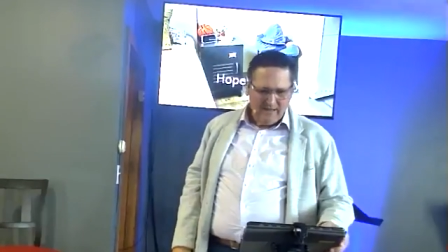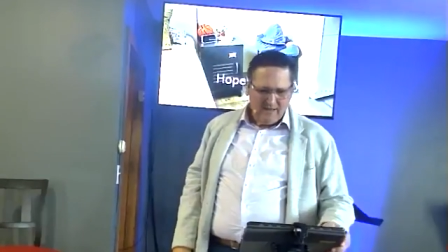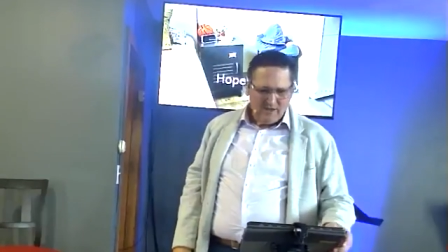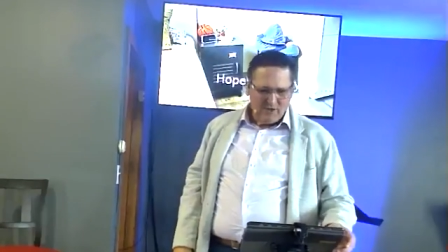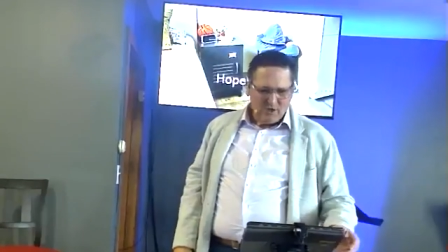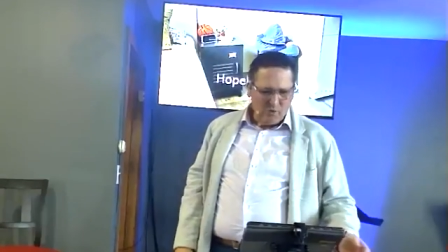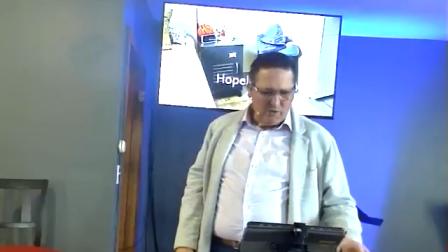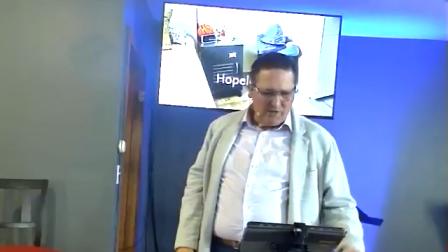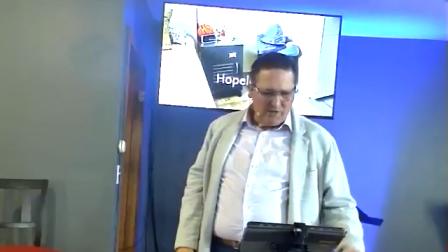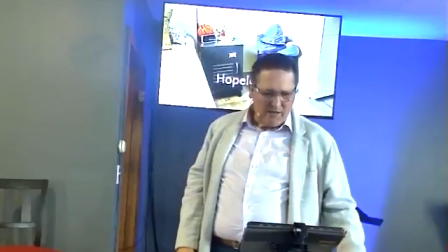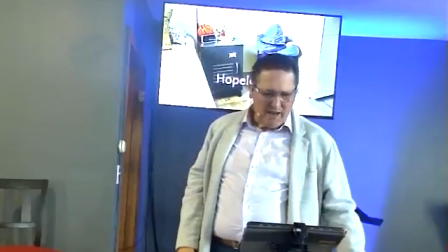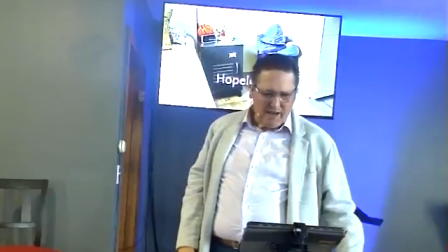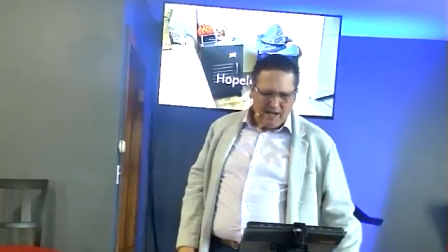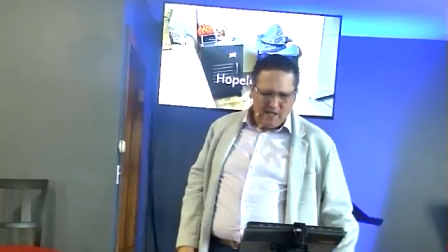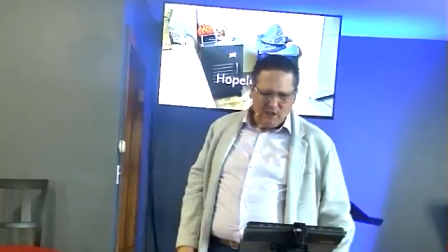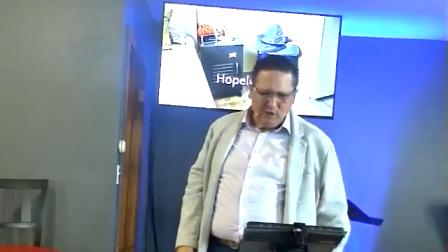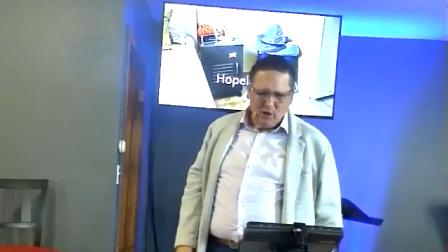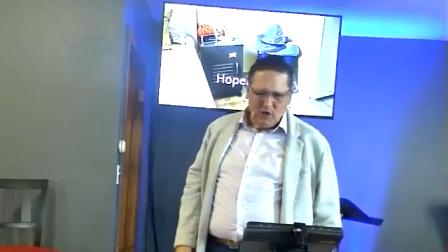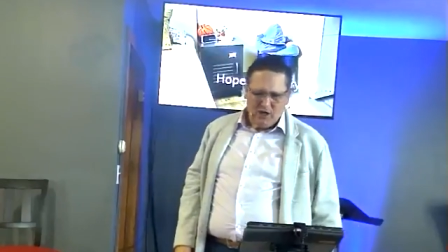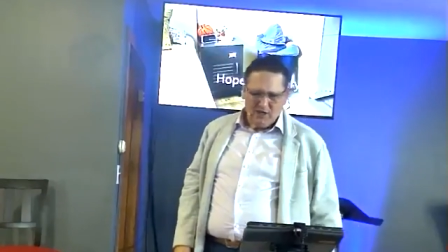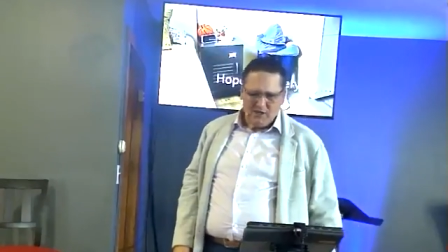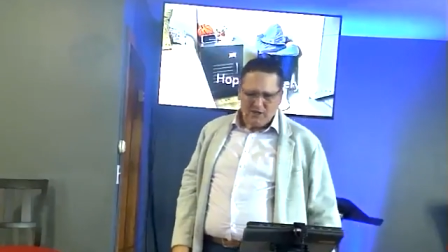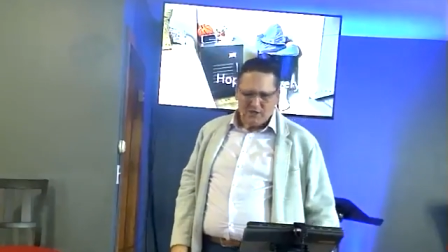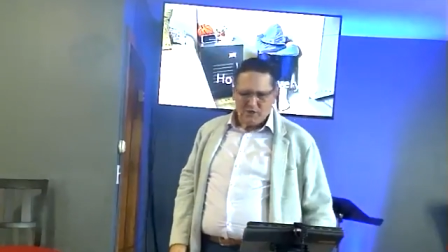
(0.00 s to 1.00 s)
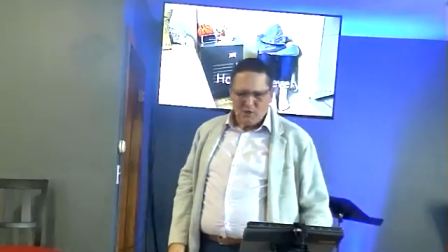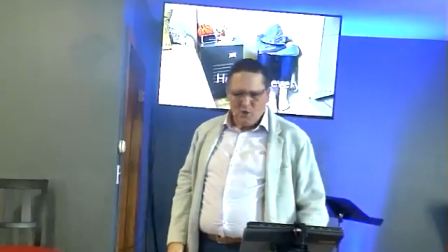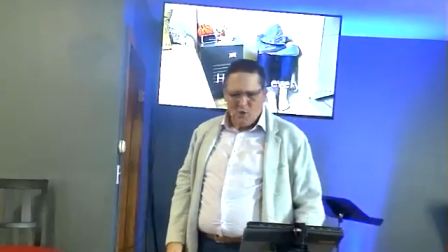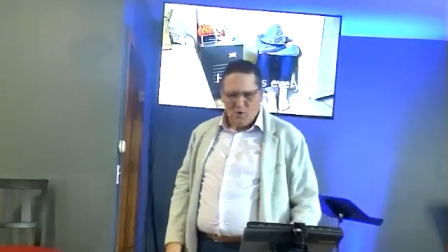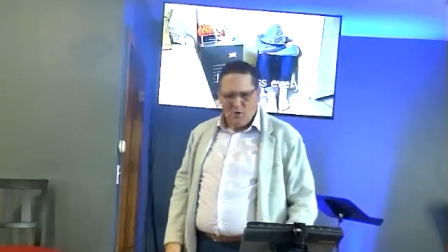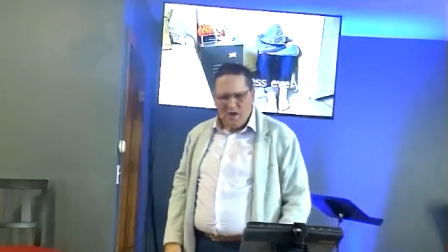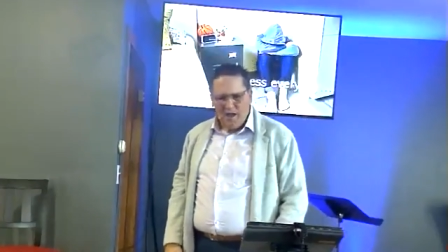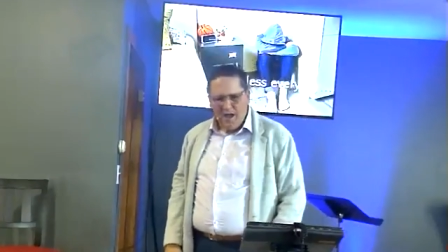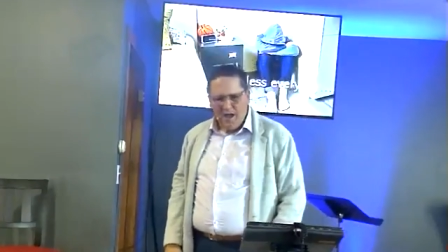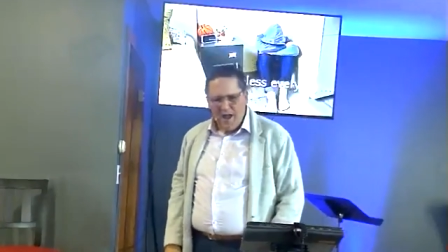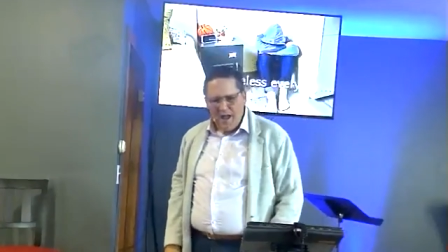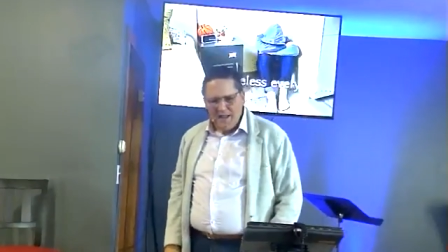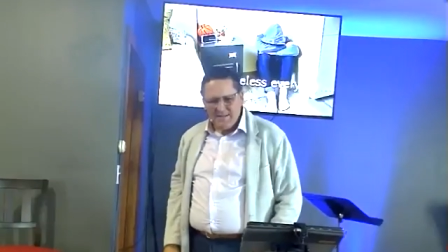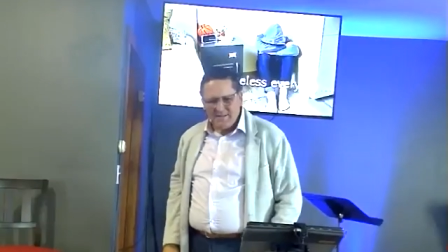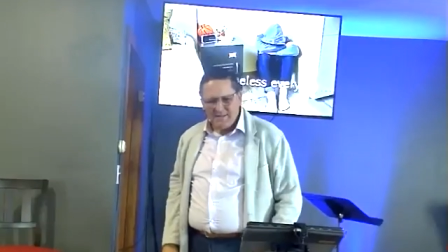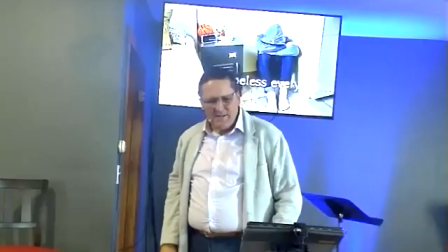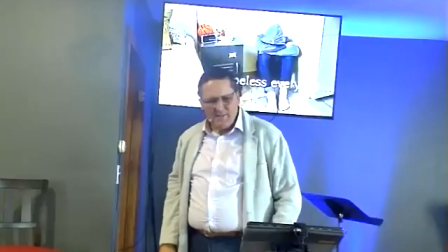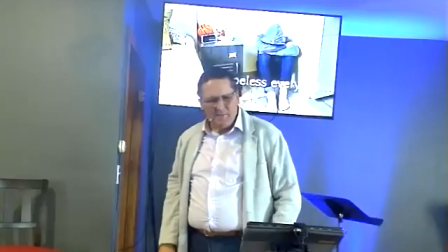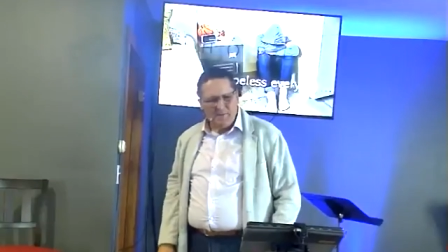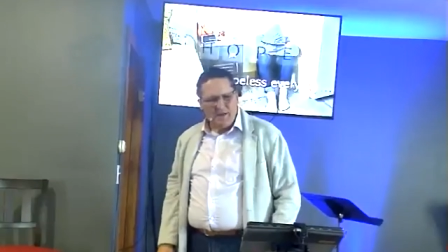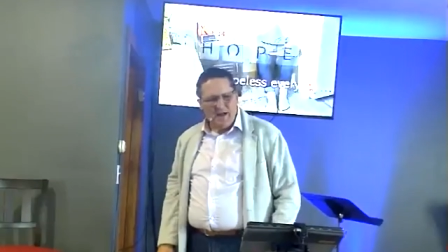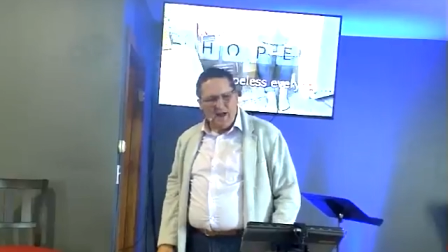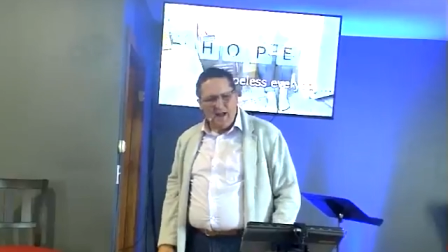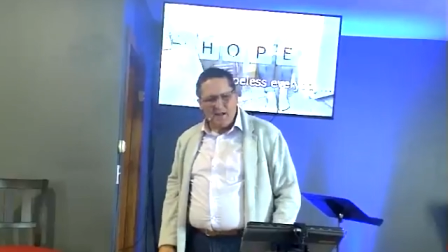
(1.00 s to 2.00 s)
And so we take a look at this whole
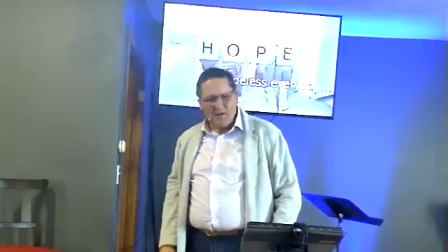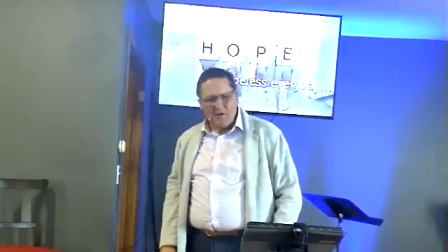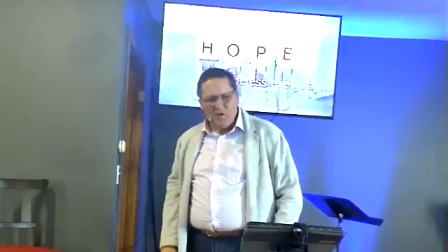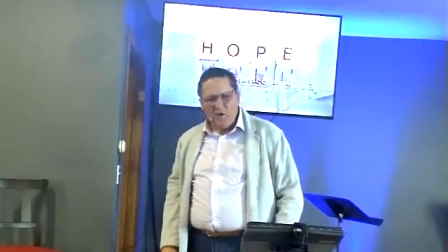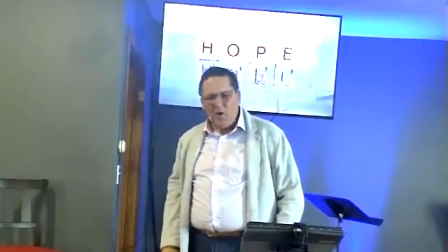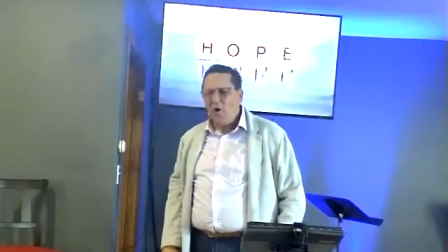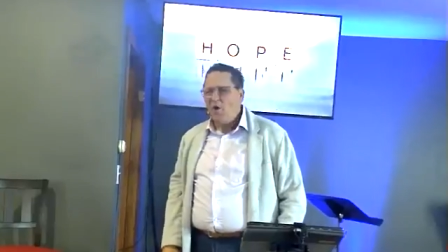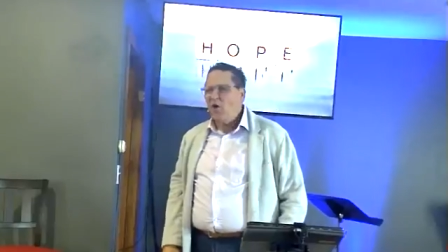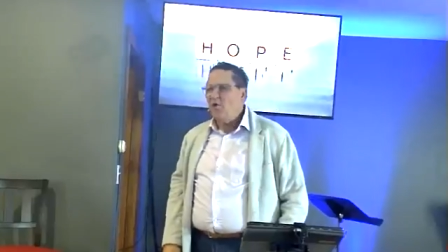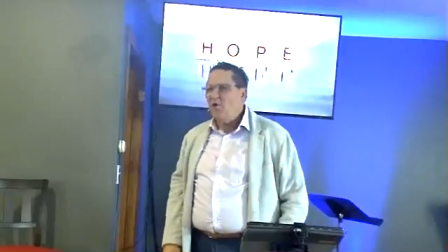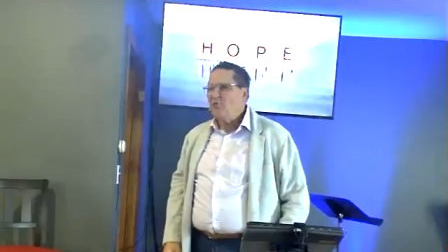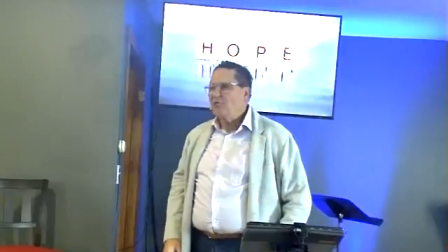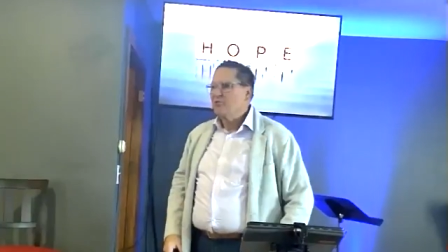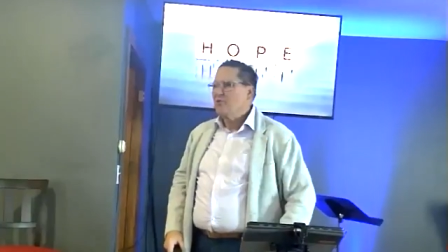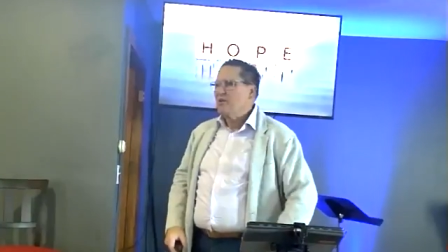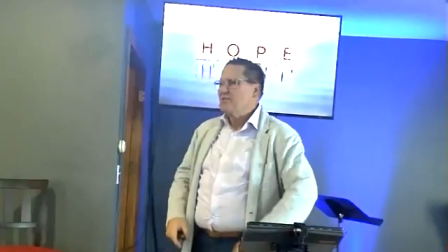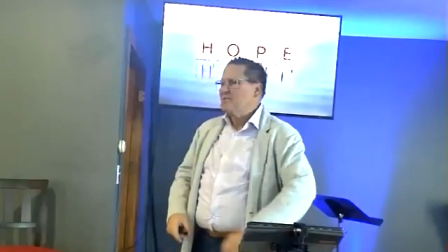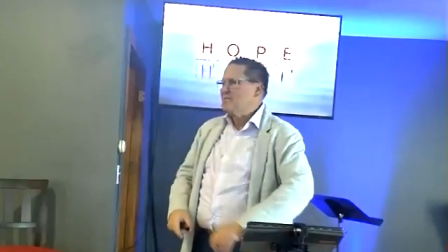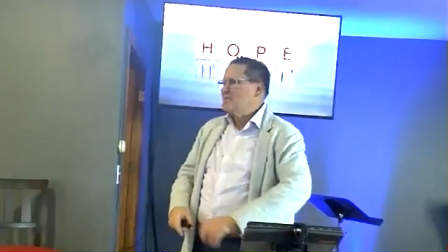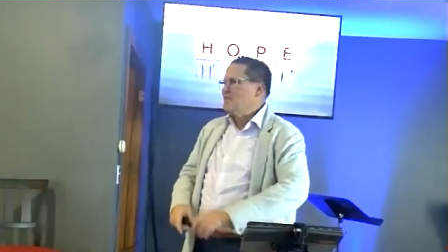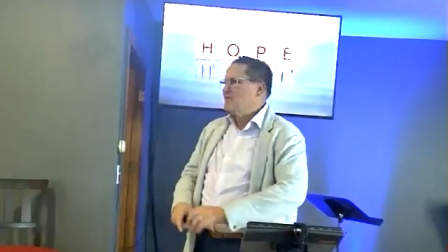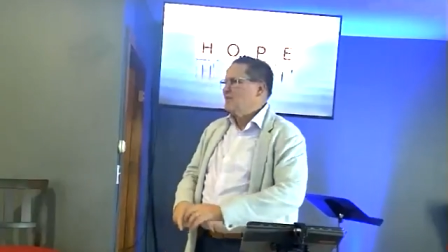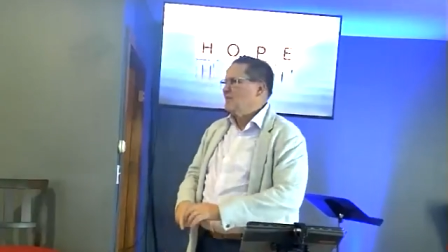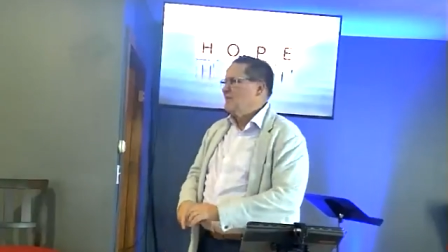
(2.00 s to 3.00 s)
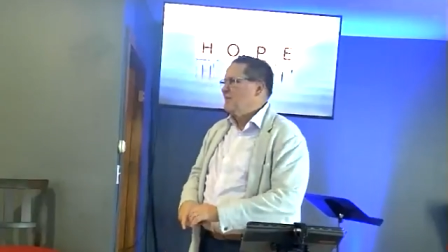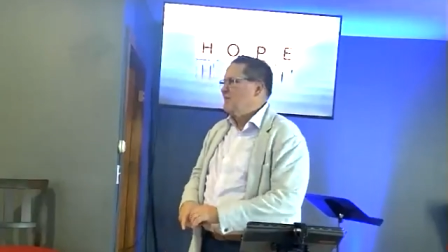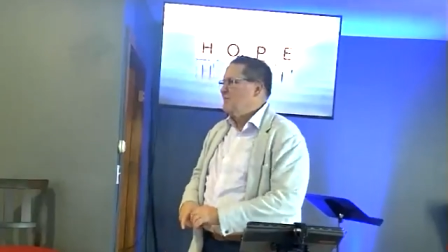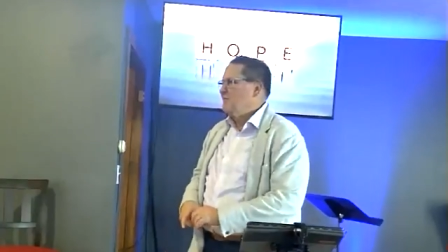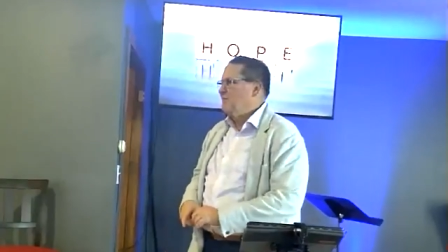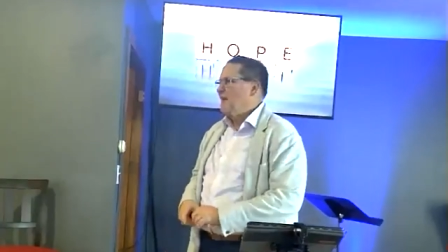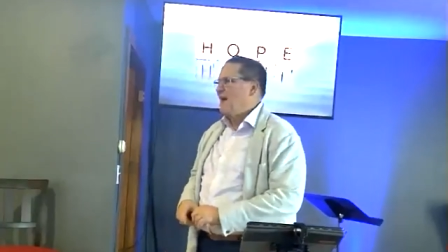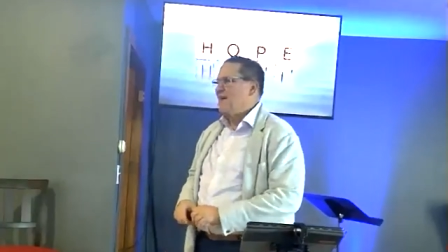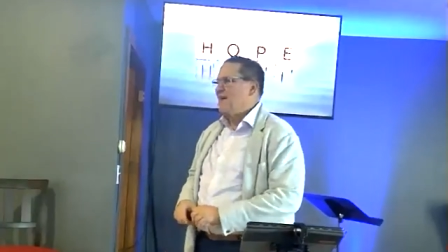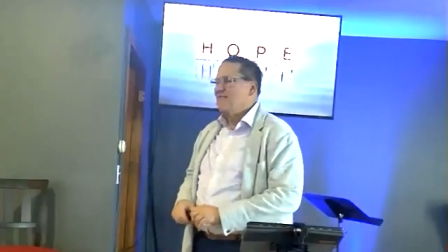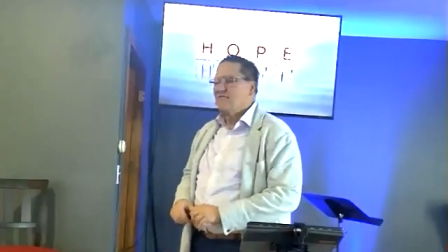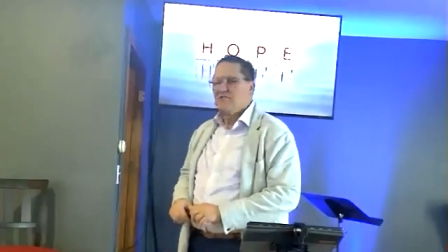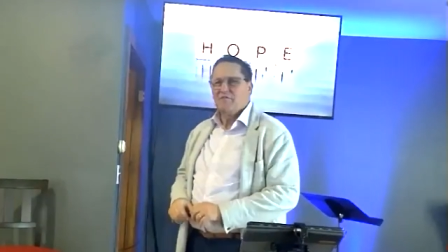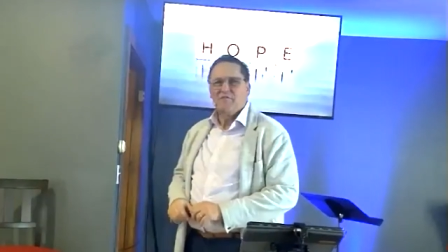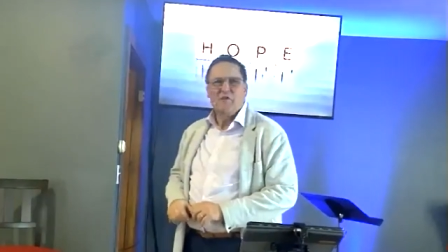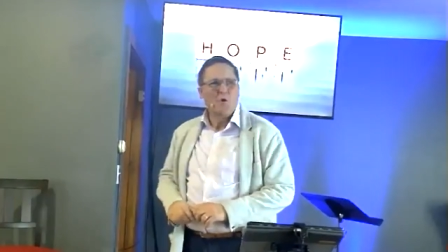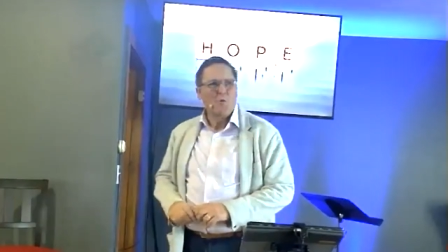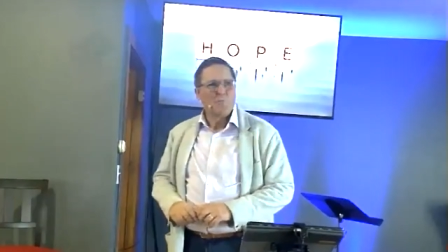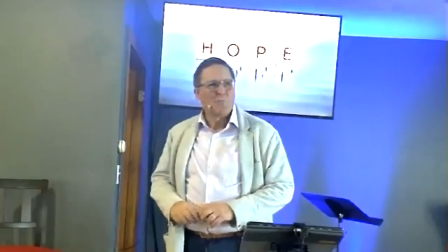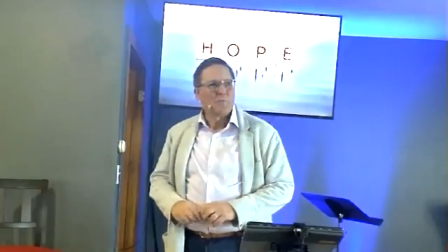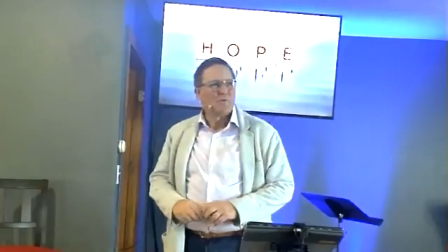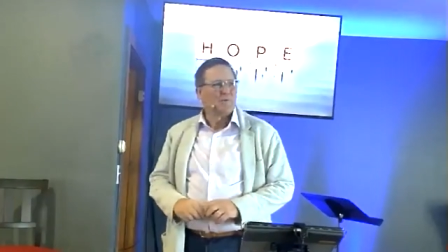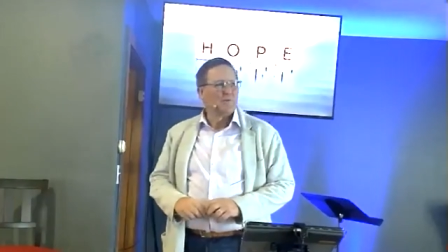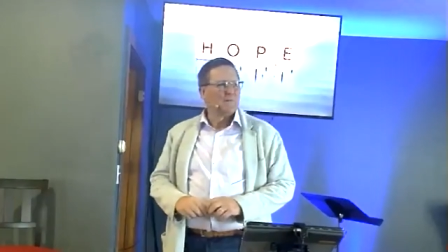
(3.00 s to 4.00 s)
concept. God calls us to live lives of
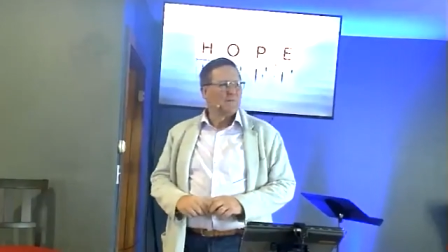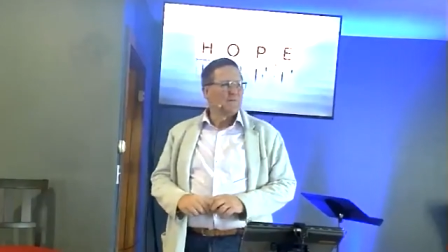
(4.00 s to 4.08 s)
hope.